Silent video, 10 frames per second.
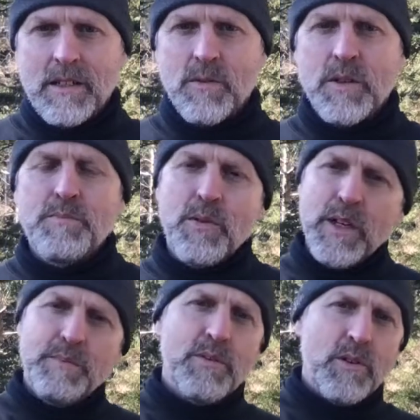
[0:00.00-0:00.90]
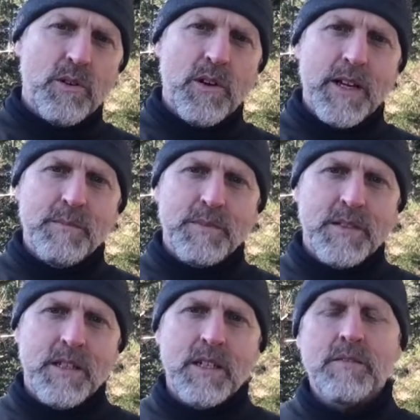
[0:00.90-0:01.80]
with pre-programmed
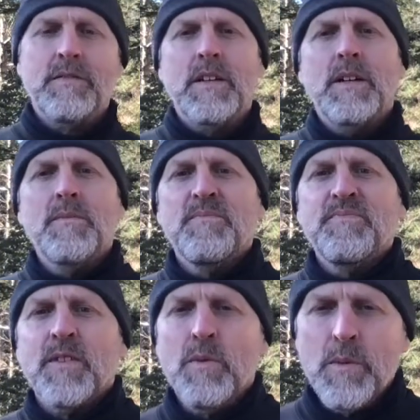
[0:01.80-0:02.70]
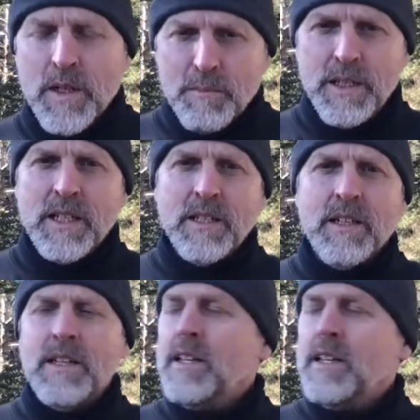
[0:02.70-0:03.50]
stuff. We want to be